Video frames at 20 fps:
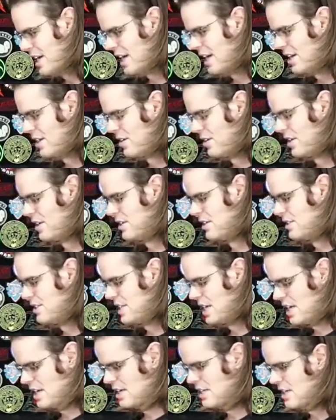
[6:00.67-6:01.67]
I don't
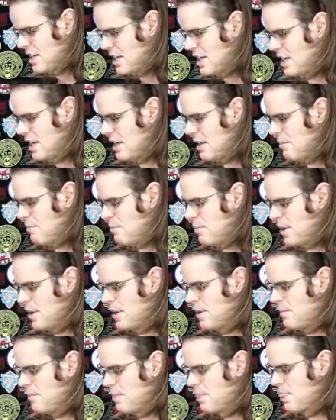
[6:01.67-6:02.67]
understand. Um,
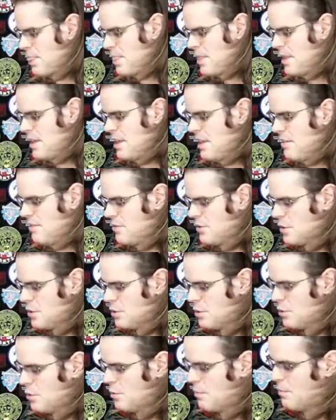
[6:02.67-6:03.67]
but if
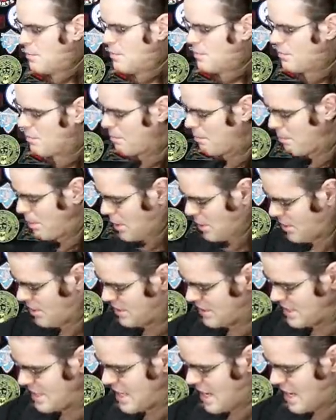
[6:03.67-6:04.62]
you pull this